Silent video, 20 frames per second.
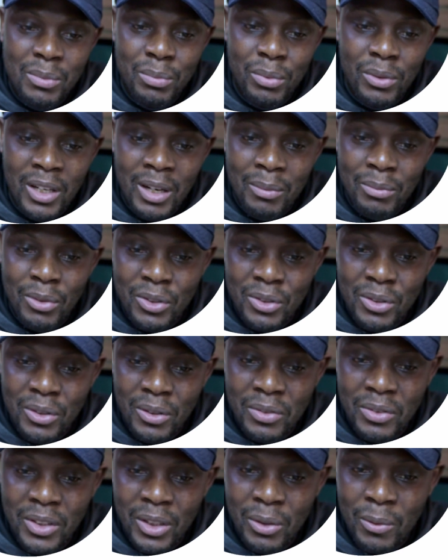program does
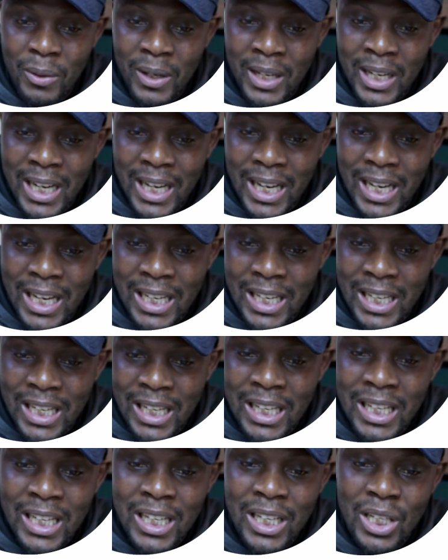not require
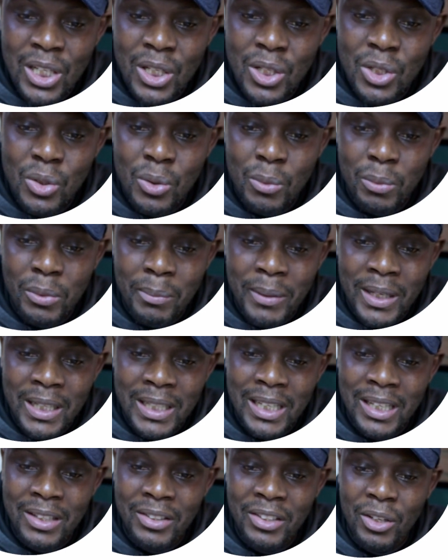any
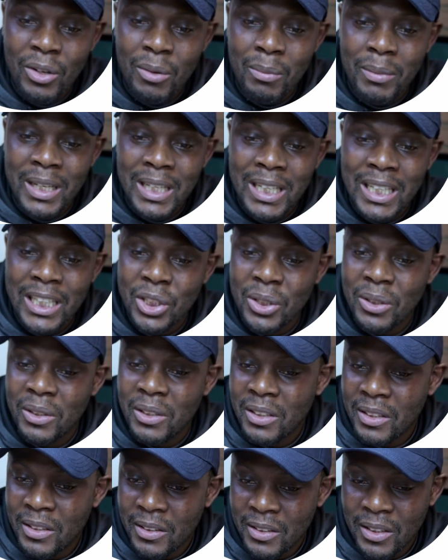supplementary
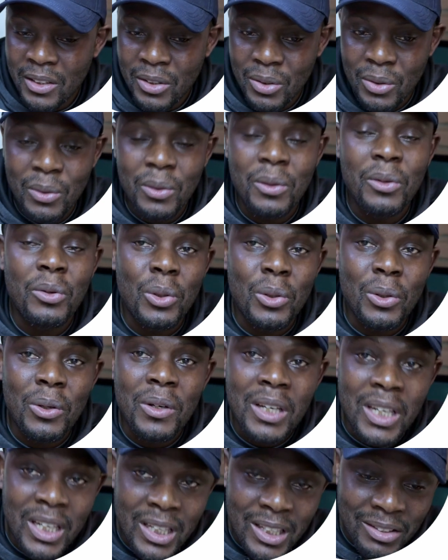recommendation, so you
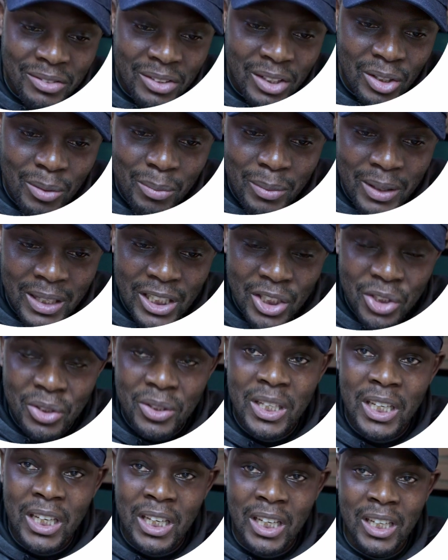don't need the
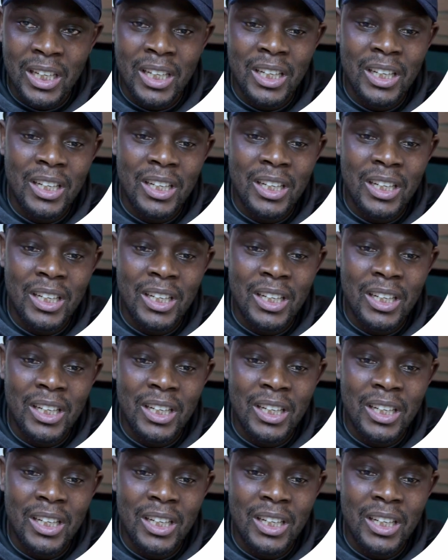recommendation here.